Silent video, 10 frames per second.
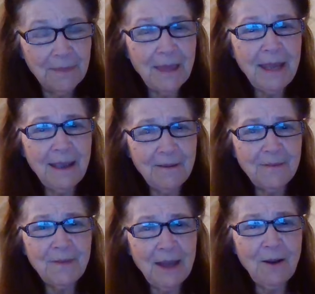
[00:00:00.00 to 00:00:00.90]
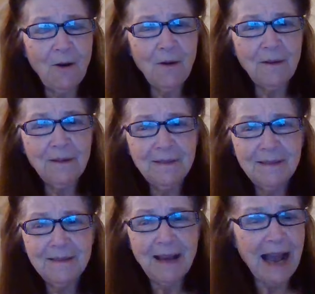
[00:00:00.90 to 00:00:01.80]
They, they are,
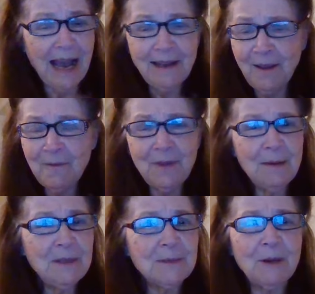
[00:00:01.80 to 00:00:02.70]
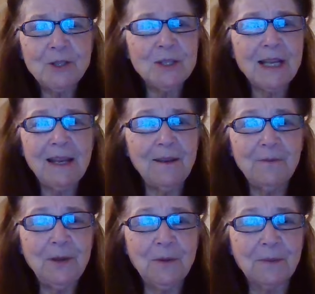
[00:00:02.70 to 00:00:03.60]
I love them as much as I love
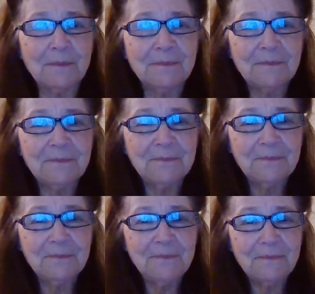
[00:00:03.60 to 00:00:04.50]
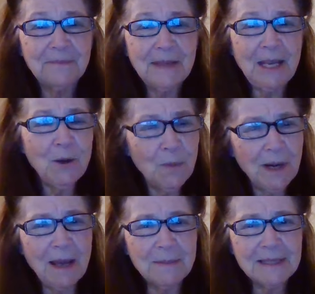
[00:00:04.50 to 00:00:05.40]
you. Hear
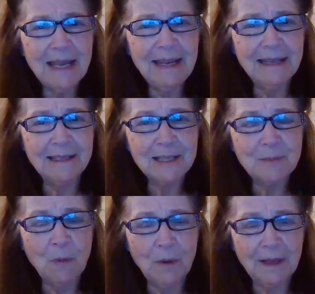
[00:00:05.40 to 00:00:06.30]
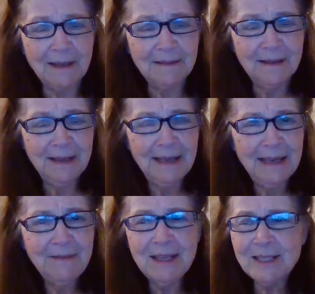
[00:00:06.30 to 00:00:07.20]
what I'm saying this morning.
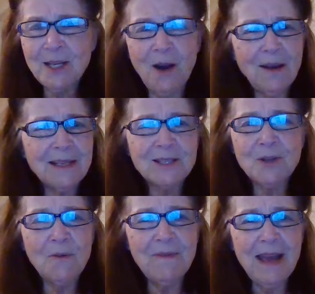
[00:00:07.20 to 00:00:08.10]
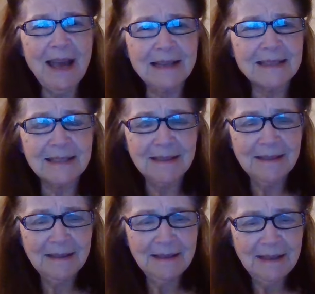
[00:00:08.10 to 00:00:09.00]
This God is so vast.
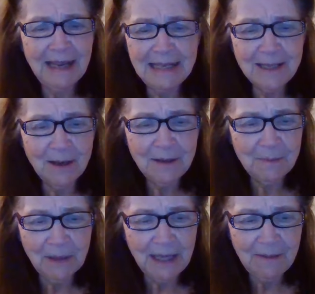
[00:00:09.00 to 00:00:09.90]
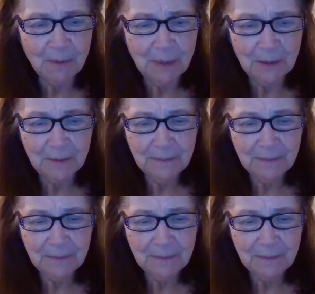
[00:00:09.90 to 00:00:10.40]
He's unbelievable.